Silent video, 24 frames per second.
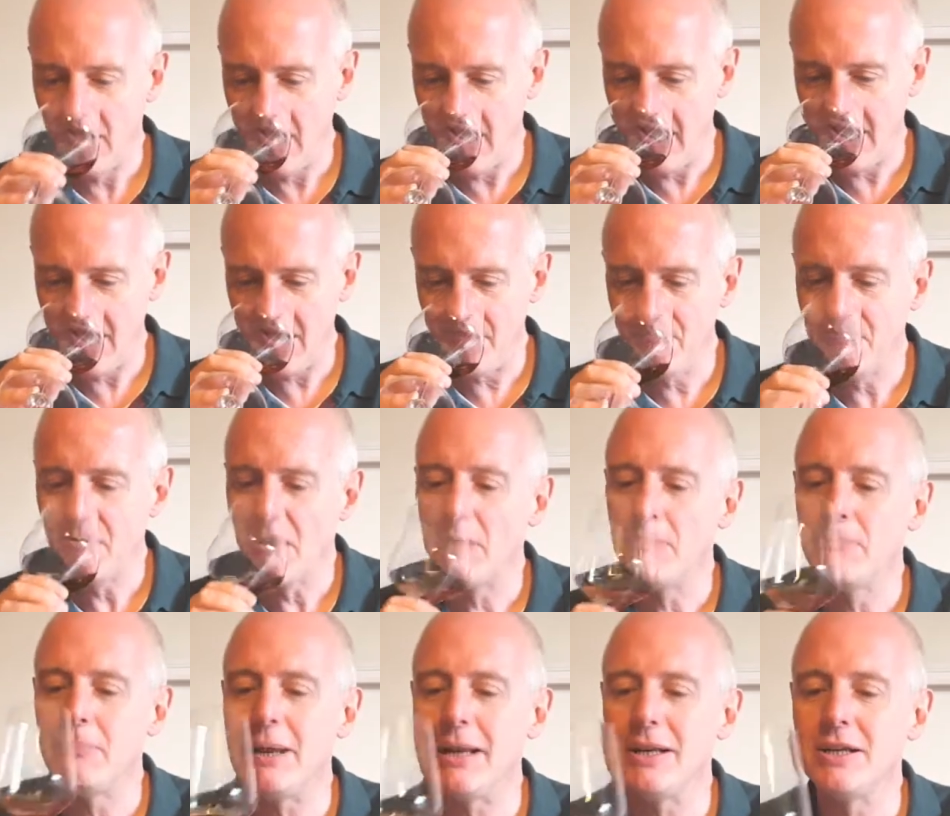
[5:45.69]
Here,
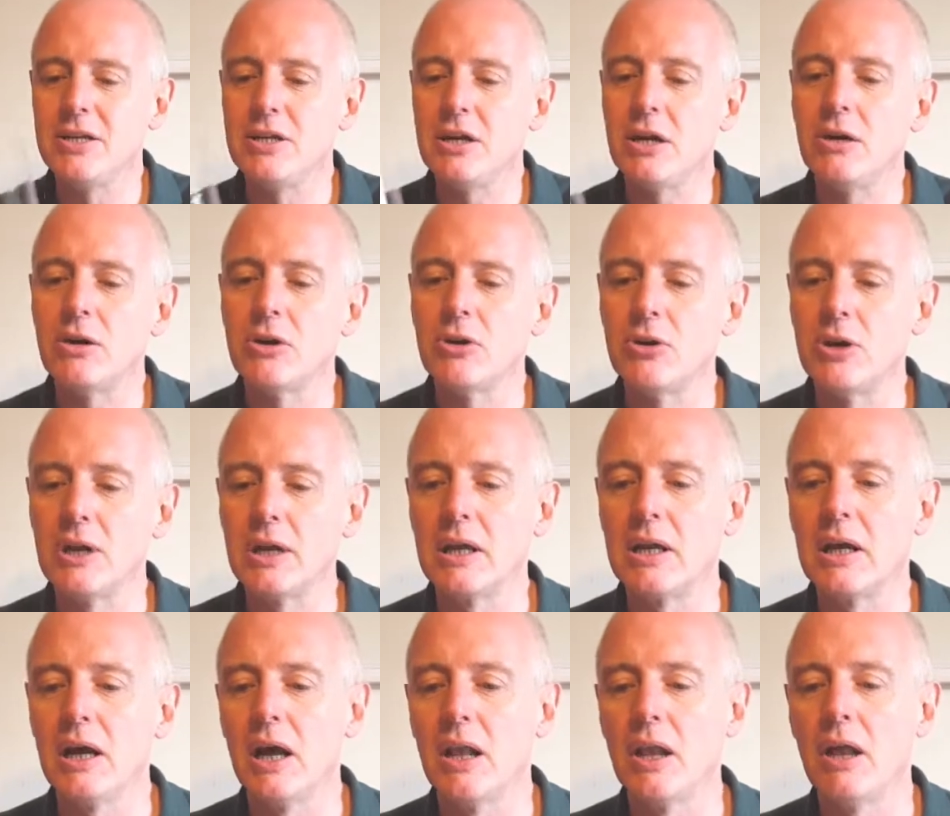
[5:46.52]
a bit darker
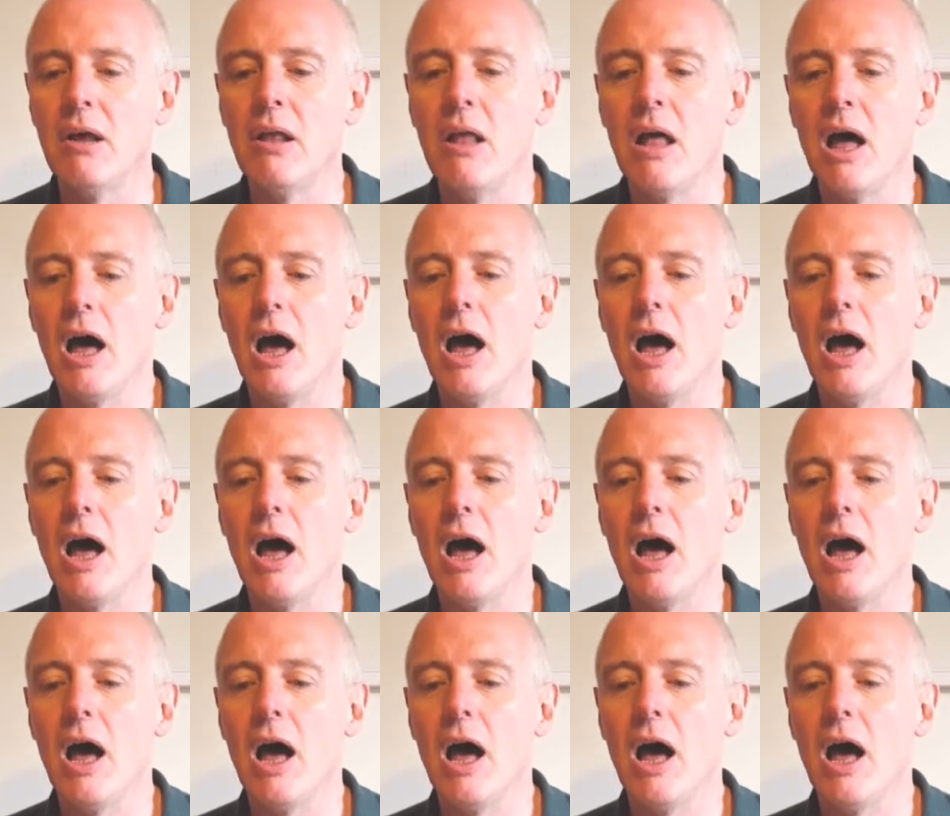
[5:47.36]
in colour,